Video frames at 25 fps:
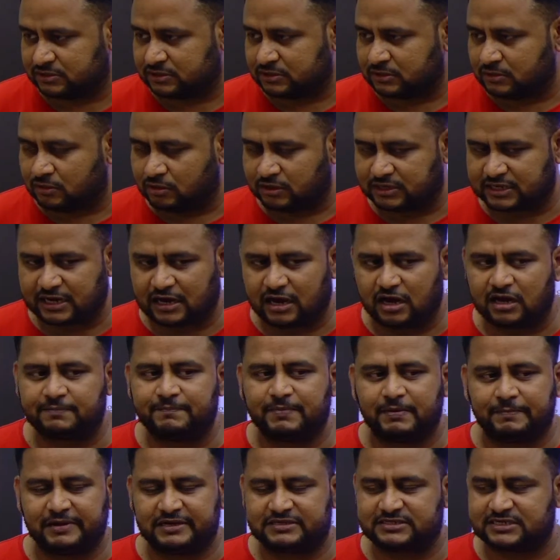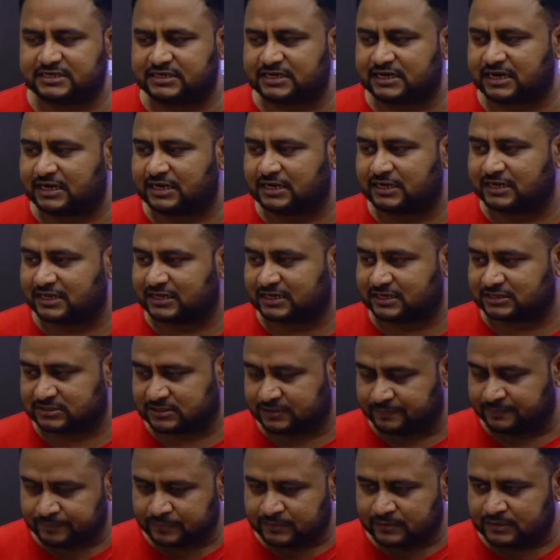okay, or public sector undertakings.
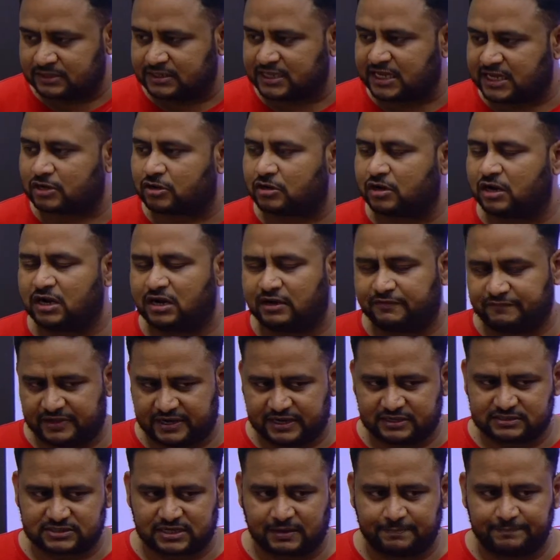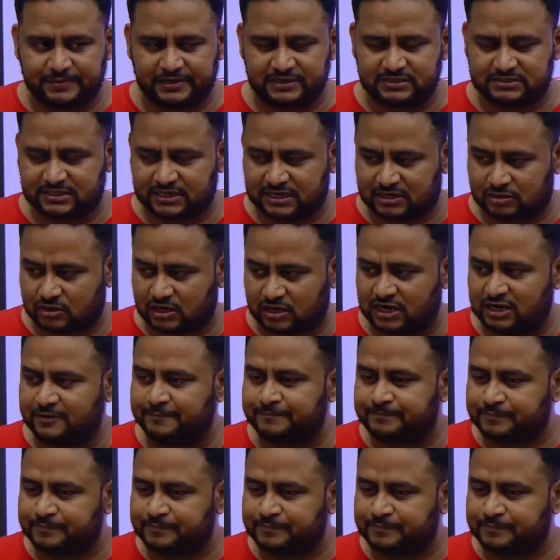They are called various companies, they are called